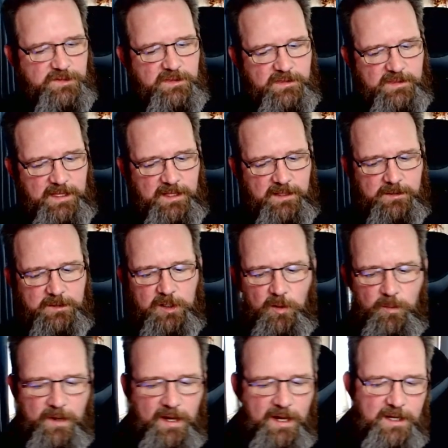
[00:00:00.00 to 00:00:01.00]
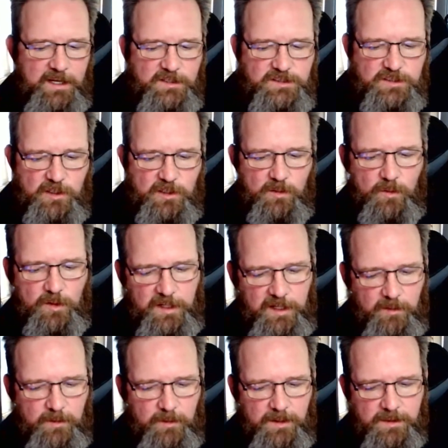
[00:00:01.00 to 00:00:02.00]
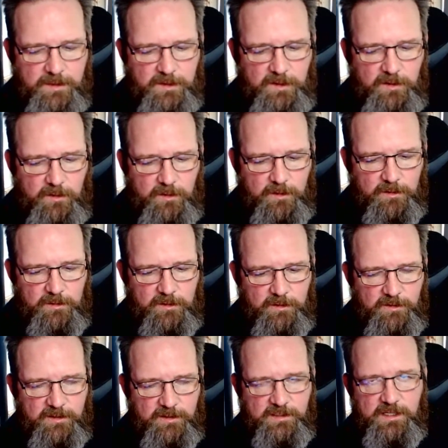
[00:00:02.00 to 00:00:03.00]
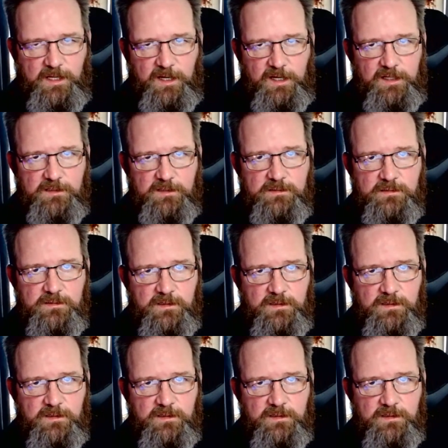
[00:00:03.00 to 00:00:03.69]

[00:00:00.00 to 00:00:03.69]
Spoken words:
then go back and start working with your design.